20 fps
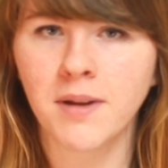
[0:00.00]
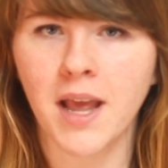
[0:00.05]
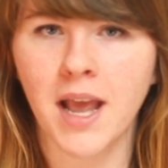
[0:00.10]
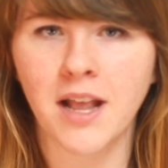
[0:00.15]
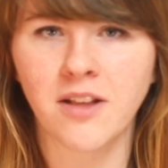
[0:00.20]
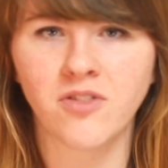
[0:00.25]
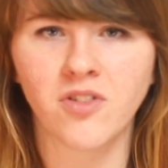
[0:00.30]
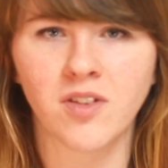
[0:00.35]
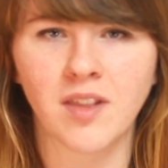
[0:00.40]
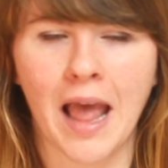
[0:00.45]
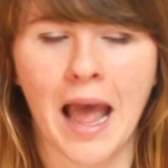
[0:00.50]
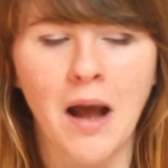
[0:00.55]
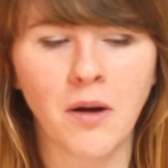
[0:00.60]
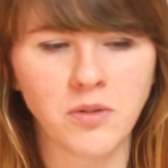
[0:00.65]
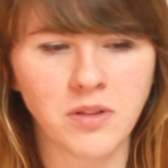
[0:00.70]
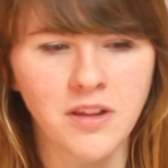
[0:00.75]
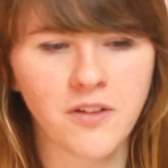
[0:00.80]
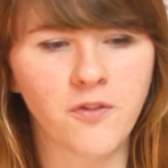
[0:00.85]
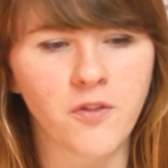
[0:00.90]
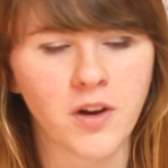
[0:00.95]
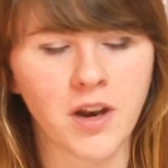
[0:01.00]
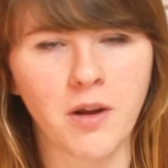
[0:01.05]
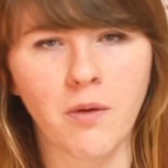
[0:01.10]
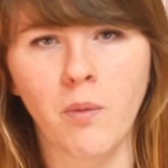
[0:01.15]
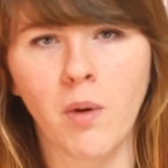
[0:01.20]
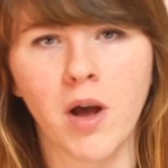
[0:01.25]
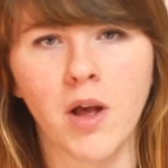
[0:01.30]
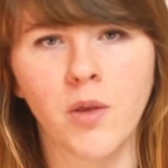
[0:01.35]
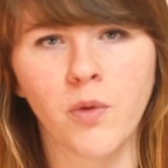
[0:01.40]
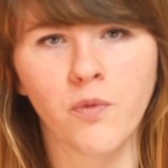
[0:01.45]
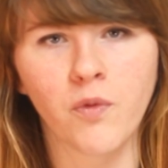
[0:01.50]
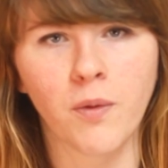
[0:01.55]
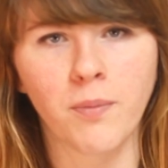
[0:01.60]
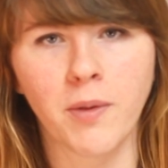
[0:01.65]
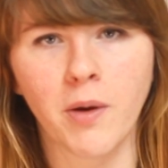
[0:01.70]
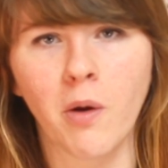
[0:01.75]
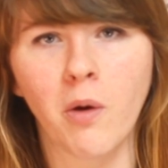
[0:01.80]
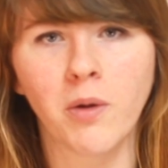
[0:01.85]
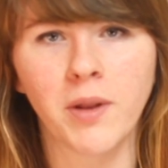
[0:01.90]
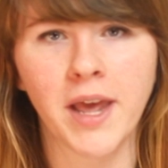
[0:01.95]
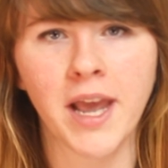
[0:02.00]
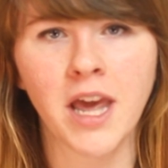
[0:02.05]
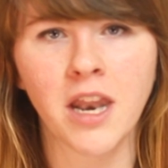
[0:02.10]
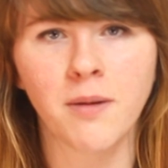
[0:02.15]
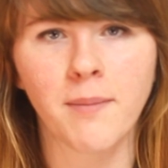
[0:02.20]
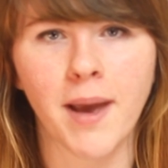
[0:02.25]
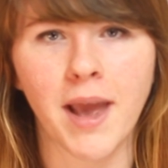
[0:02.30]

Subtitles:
and just how different it was from the old anime,